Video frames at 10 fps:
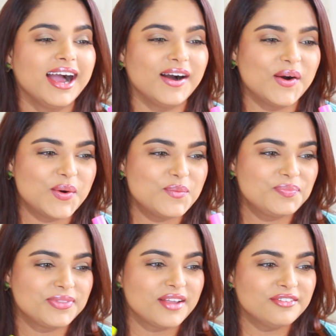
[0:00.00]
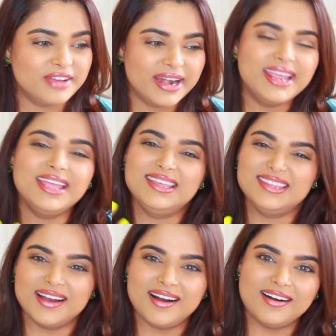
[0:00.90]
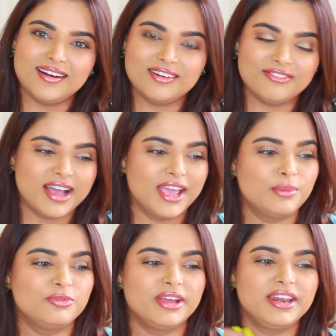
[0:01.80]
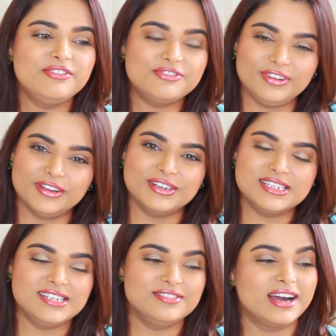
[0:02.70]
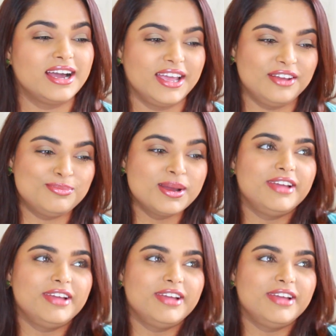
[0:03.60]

very young vibe, very flirty vibe,